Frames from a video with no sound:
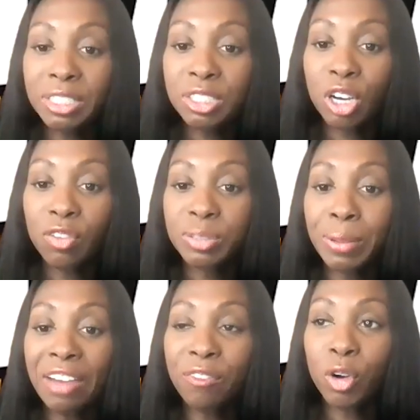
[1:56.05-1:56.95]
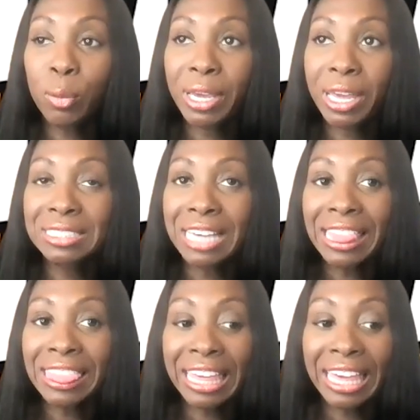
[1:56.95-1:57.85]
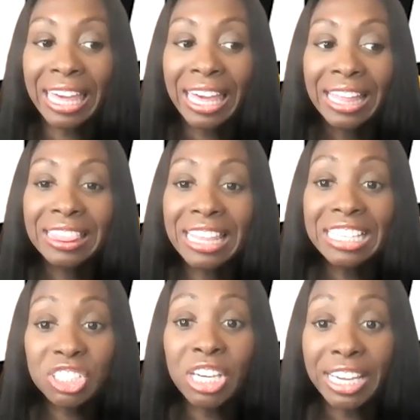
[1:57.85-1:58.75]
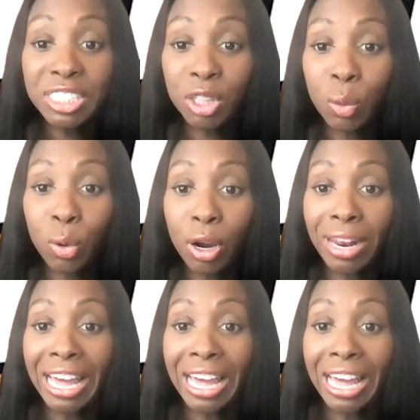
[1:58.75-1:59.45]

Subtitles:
service platform, because I think it's changing the world.